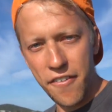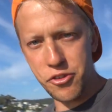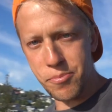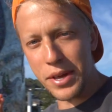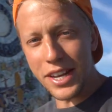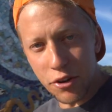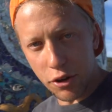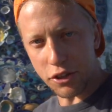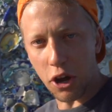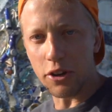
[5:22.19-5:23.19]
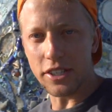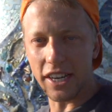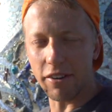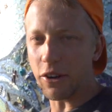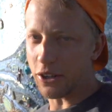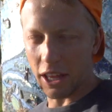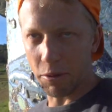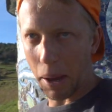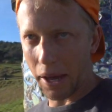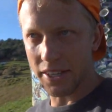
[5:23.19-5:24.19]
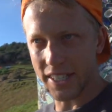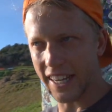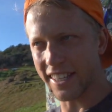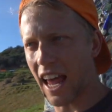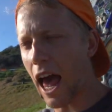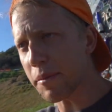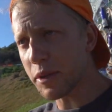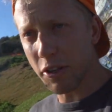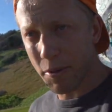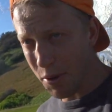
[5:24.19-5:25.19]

The mid-north coast here in New South Wales is absolutely